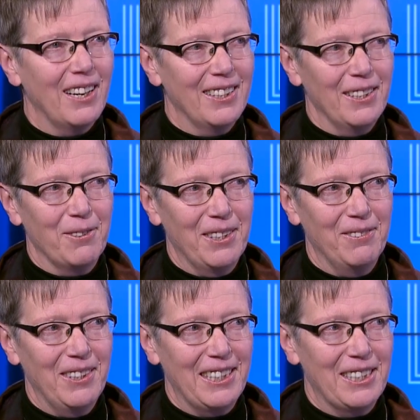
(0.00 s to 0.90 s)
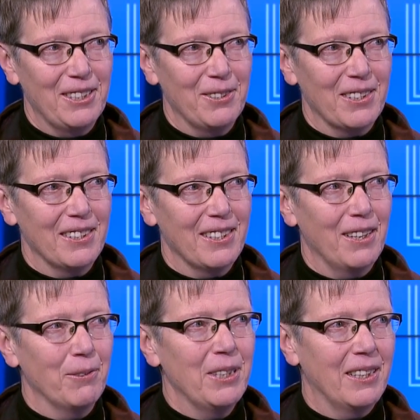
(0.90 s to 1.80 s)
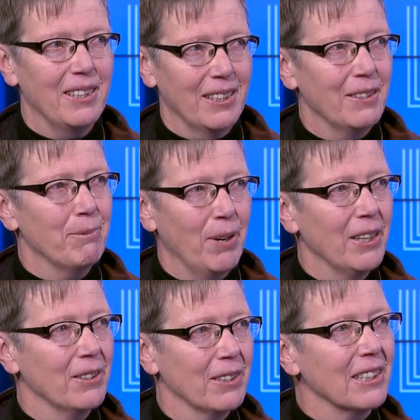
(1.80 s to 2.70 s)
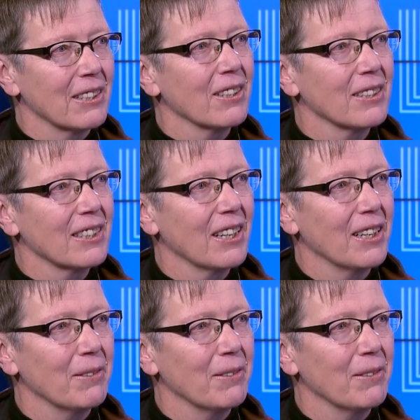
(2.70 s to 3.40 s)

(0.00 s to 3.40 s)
I, think one of the issues is that we think in binaries all the time.